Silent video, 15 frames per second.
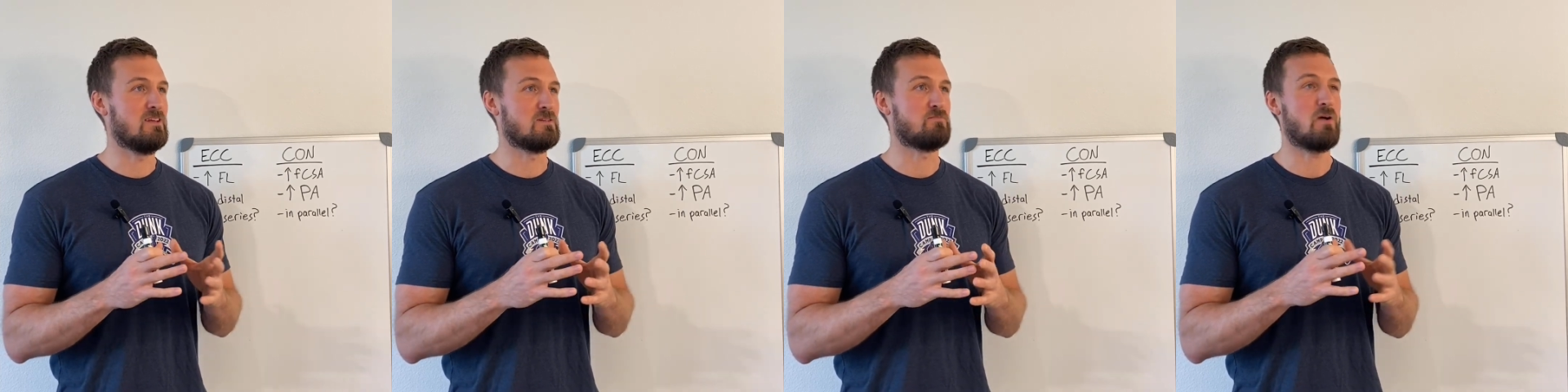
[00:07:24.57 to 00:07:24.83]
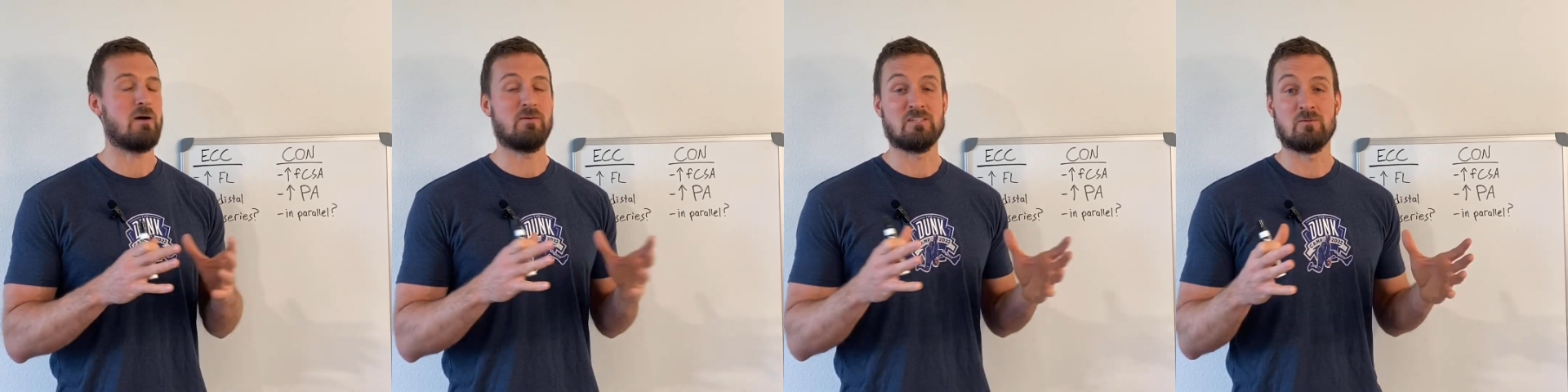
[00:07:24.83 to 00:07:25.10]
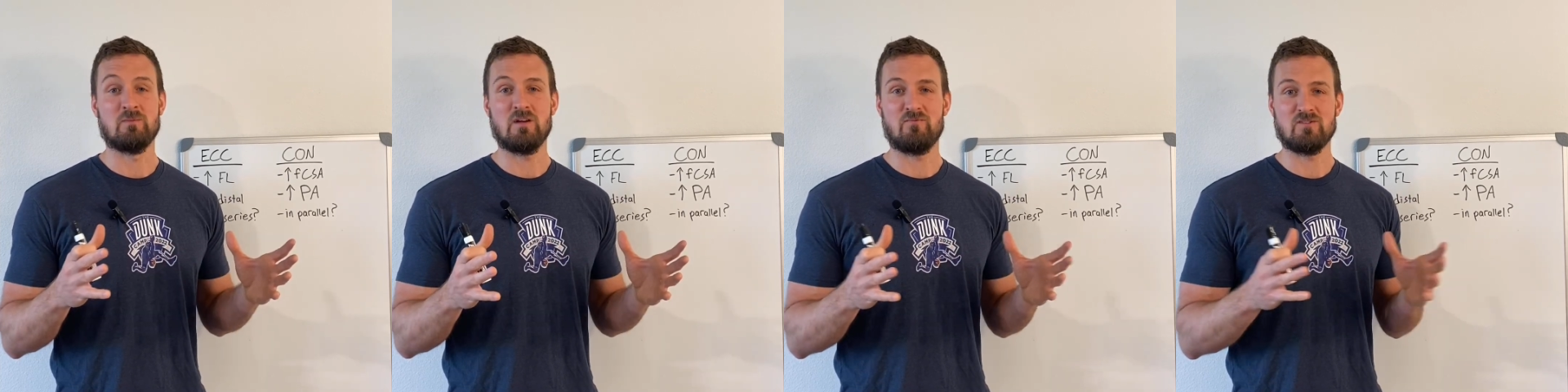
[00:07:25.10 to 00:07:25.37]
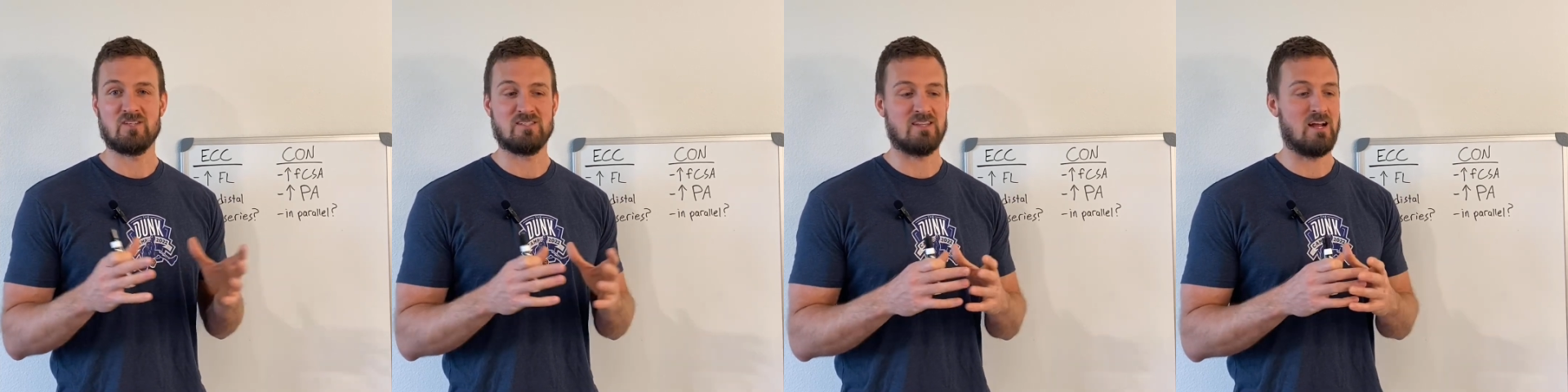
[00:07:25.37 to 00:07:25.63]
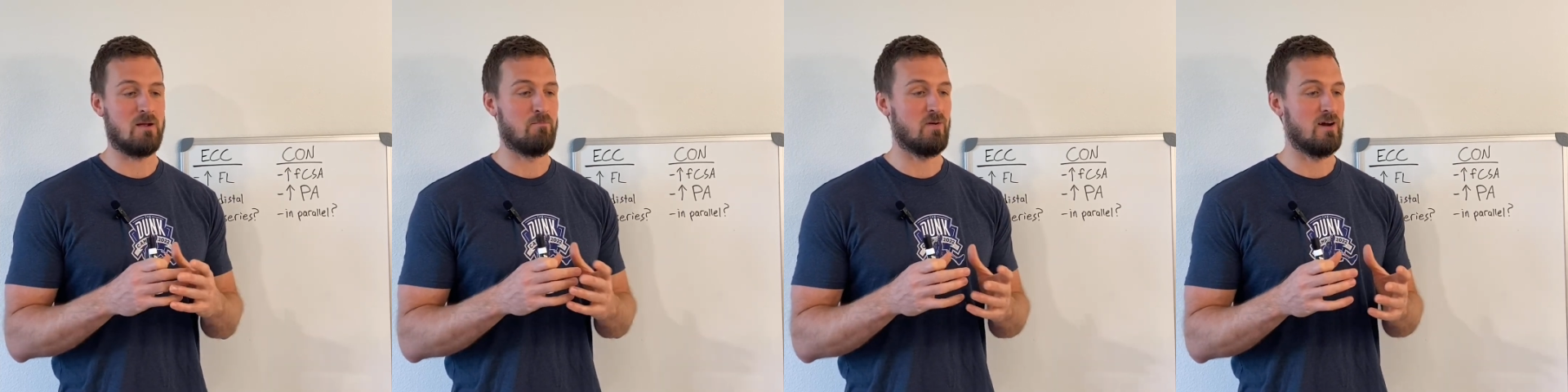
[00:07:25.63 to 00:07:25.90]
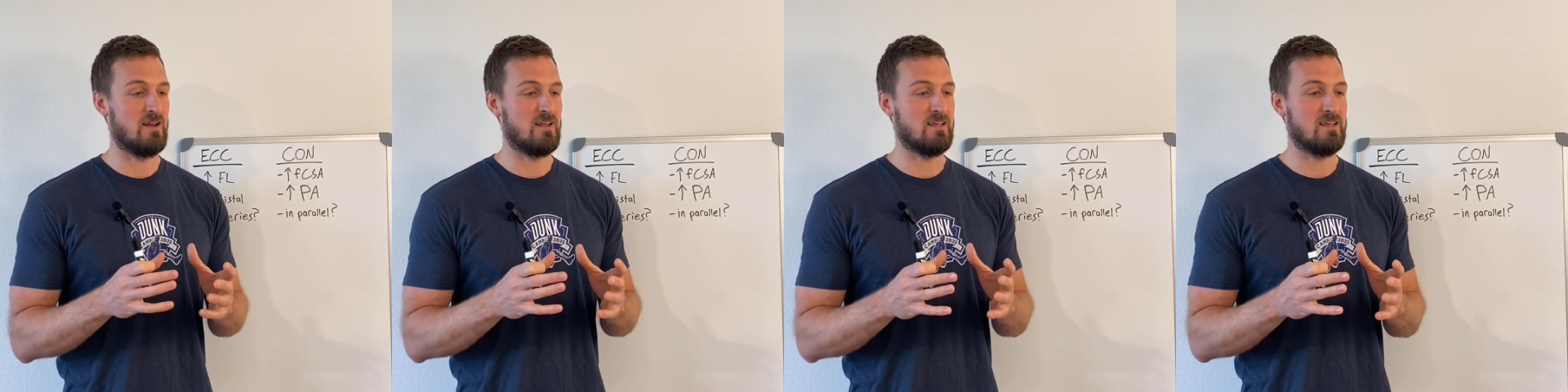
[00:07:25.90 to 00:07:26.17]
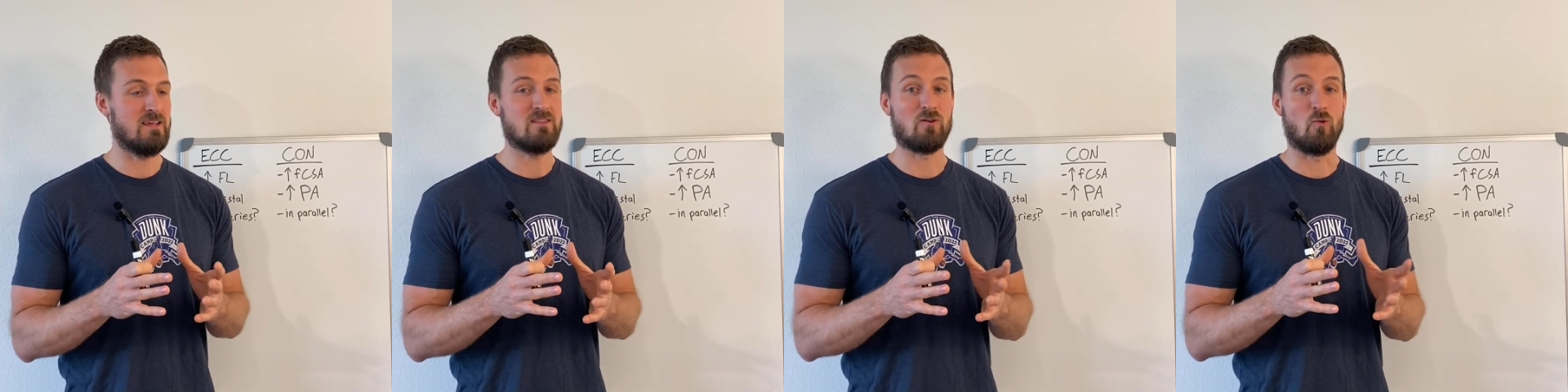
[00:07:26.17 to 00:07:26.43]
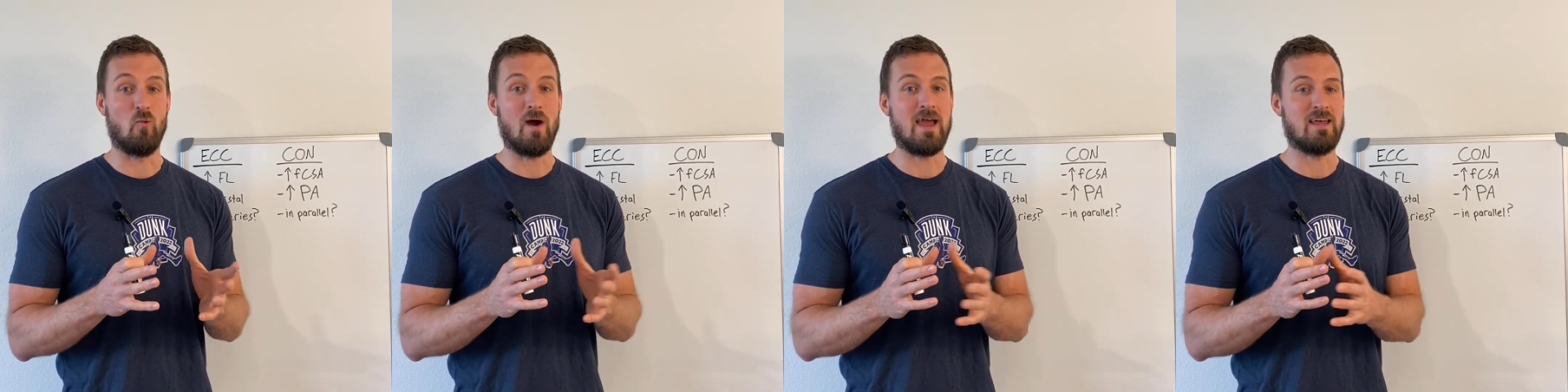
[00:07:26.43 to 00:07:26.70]
there's probably some differences there, but
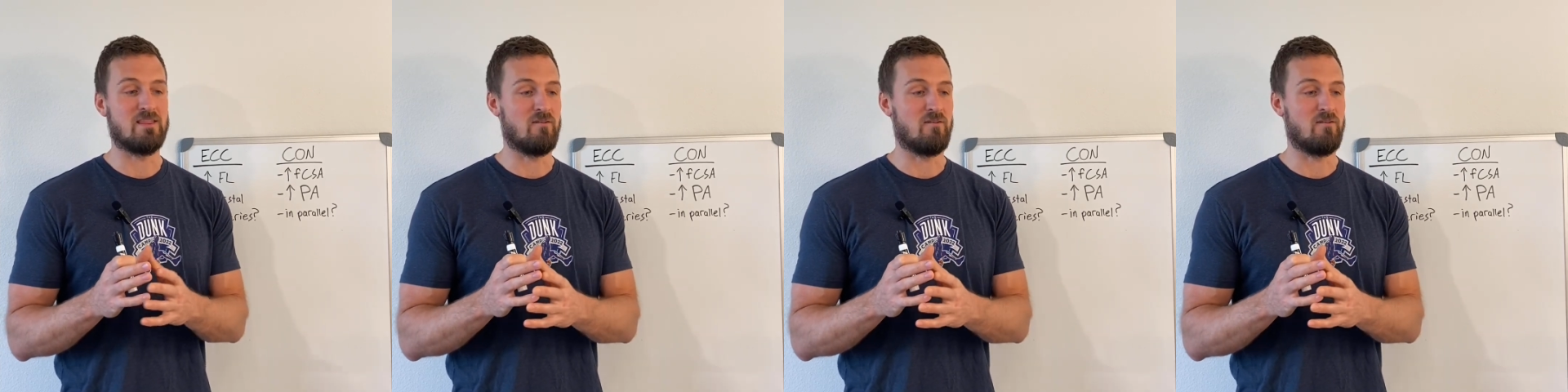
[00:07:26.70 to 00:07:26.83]
either way,